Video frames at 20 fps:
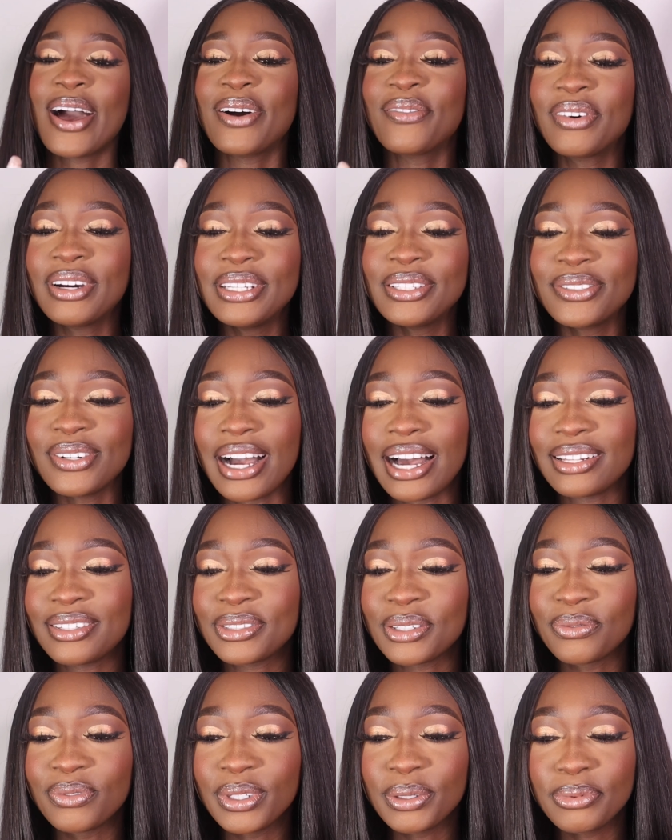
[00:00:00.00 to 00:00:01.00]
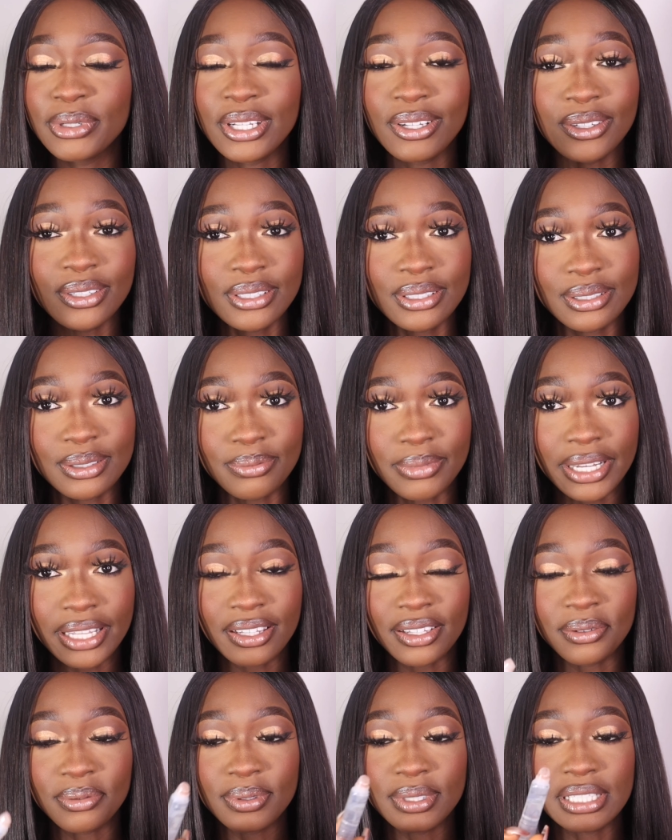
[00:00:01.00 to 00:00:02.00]
I'm going to add some lip gloss to my
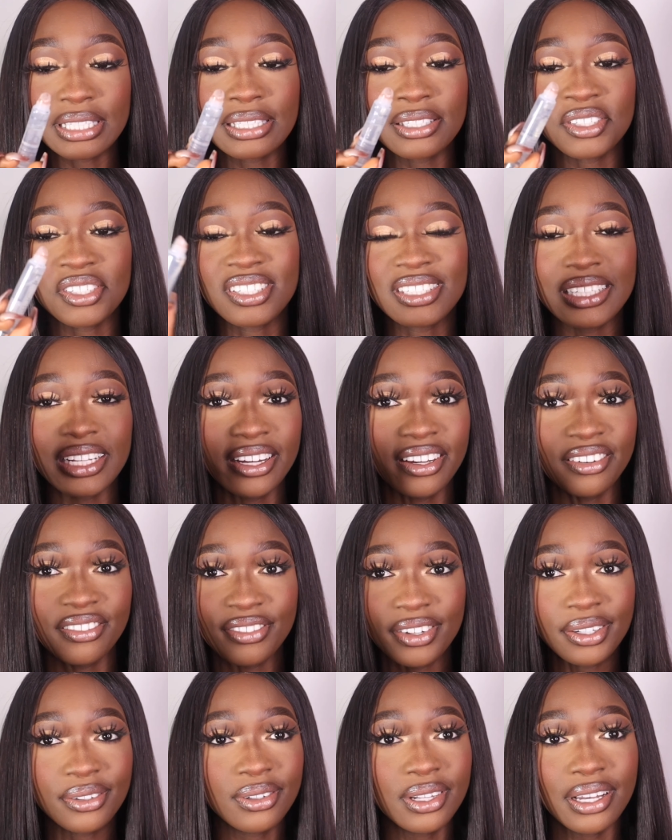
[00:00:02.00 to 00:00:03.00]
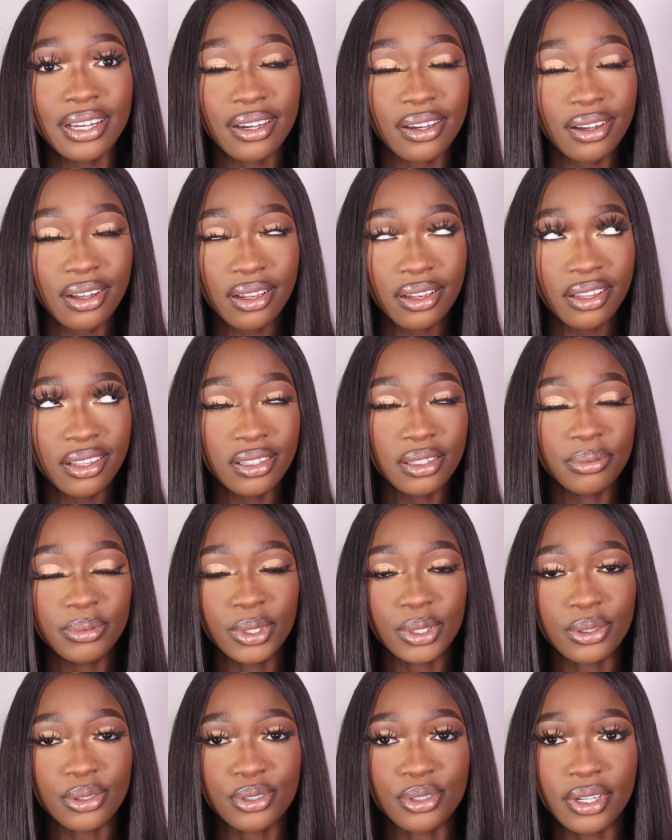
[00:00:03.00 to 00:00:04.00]
lips. This is just like regular clear lip
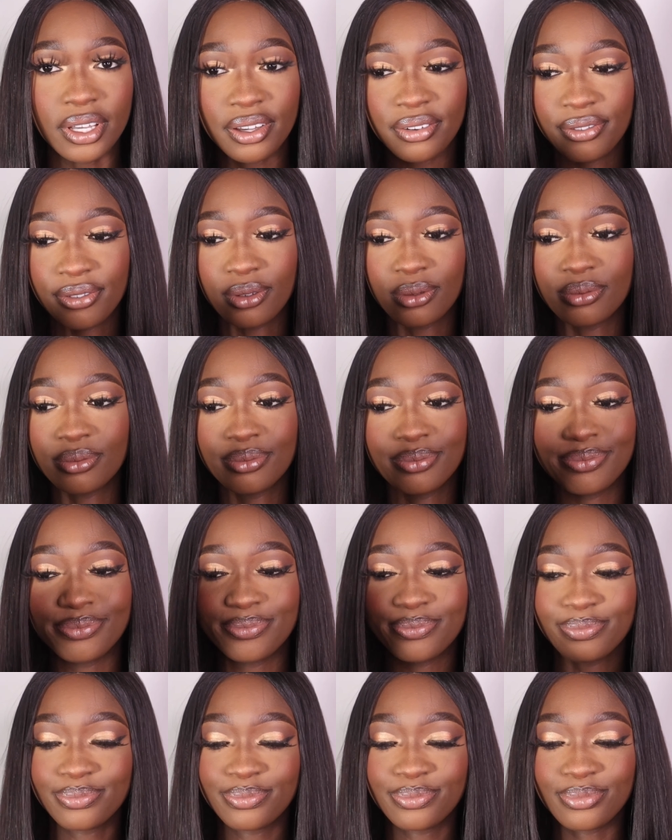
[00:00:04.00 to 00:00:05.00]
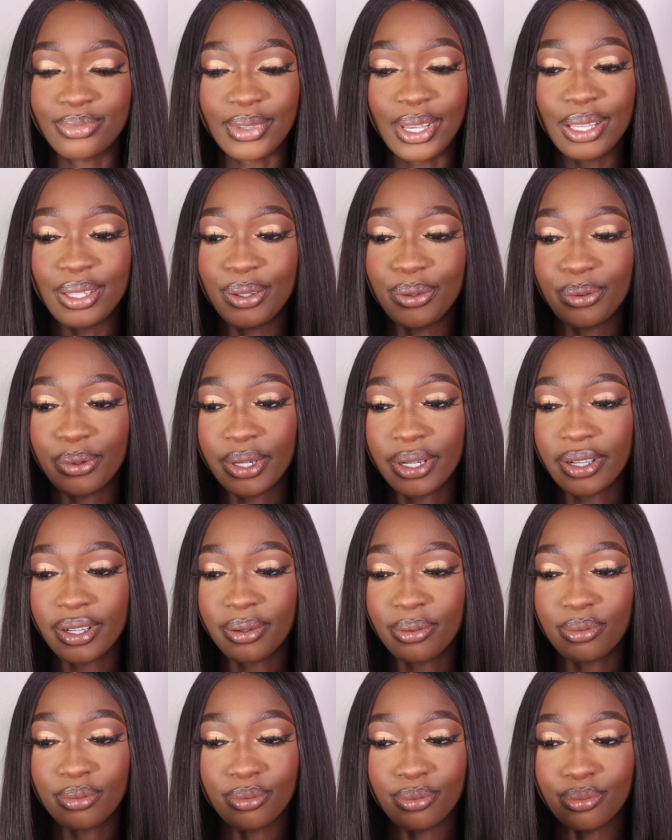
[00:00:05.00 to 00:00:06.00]
gloss you get from anywhere,
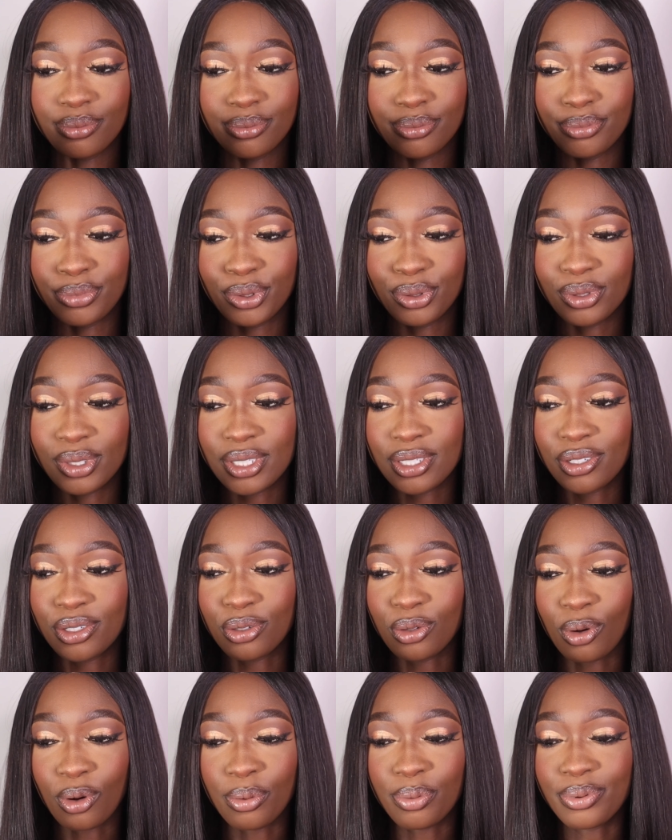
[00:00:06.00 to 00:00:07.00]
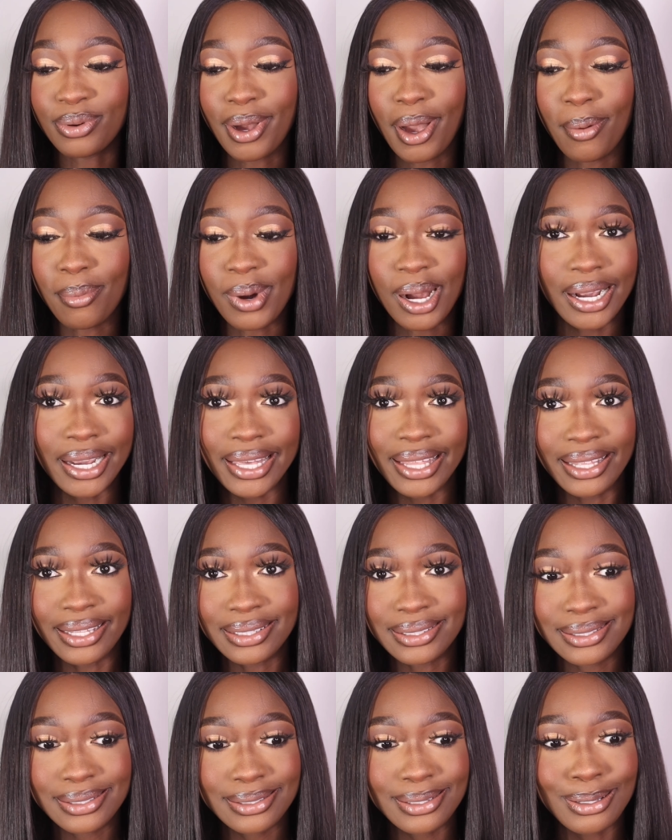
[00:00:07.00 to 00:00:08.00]
beauty shop,
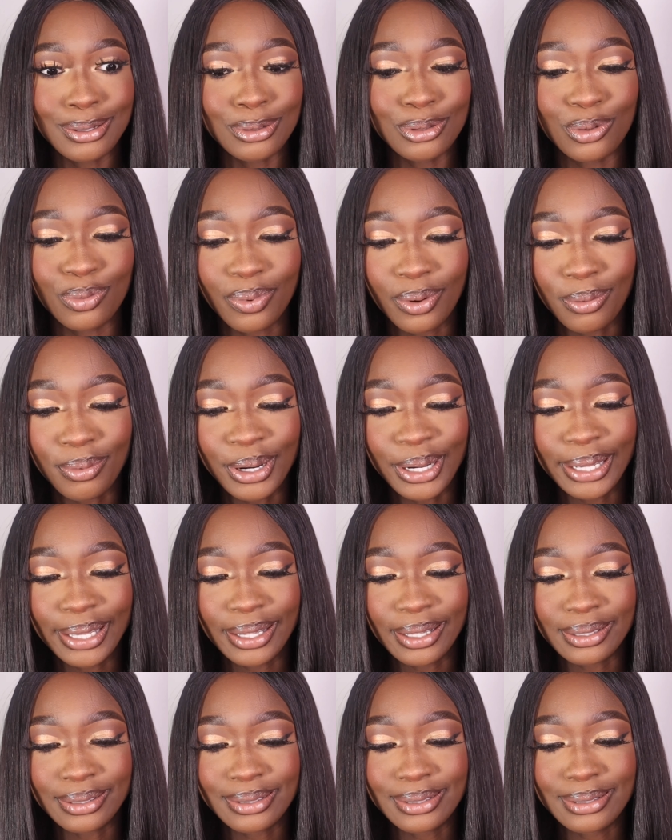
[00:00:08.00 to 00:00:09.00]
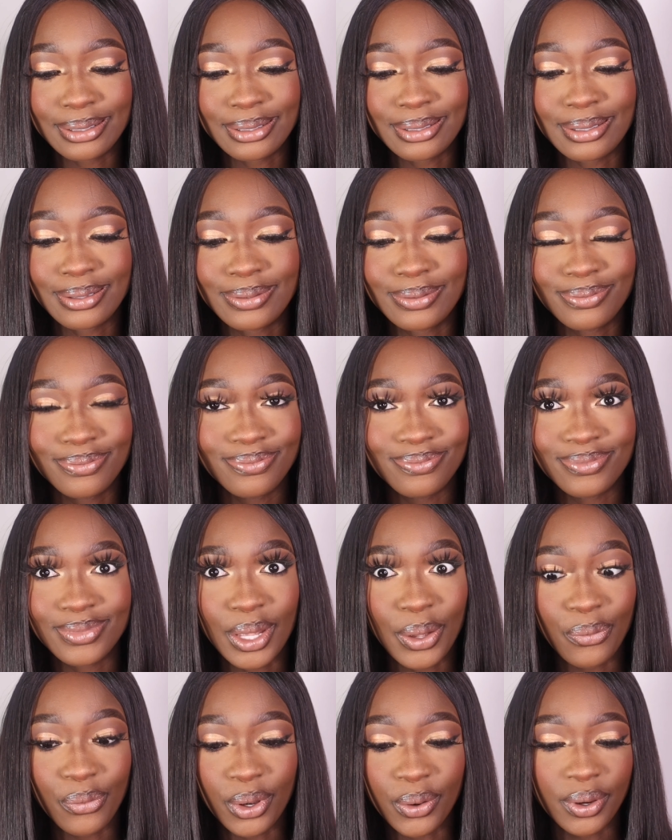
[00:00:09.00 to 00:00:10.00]
markets, supermarkets,
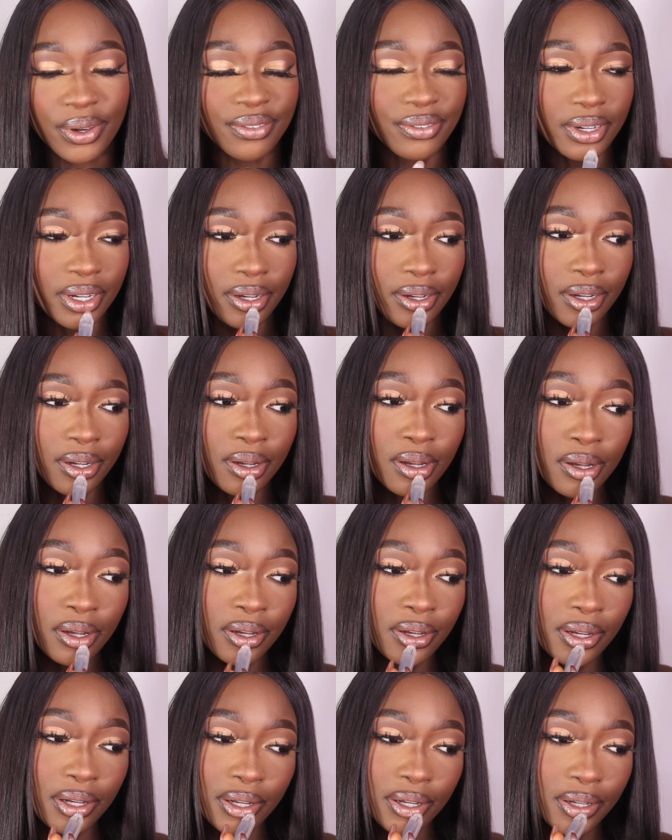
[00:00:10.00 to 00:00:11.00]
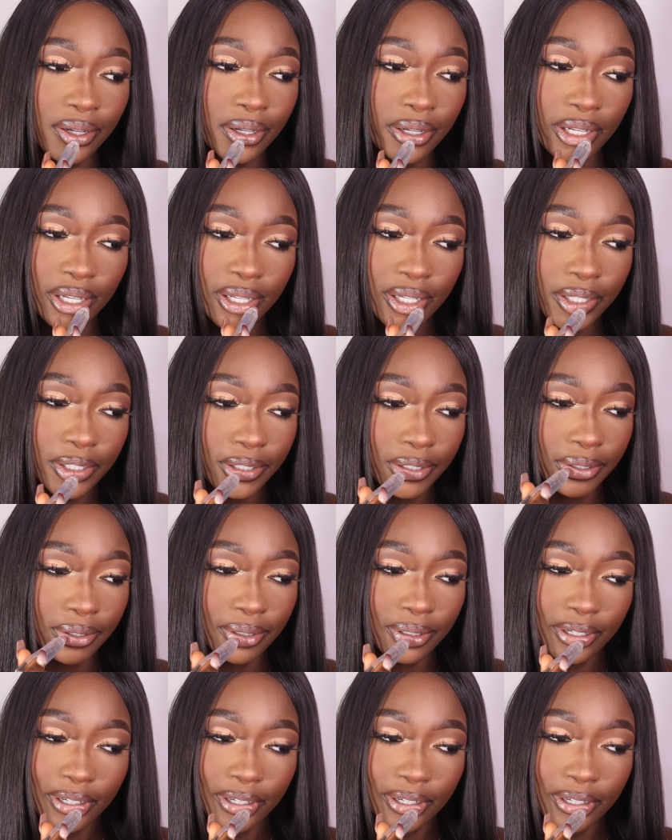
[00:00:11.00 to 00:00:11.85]
wherever. So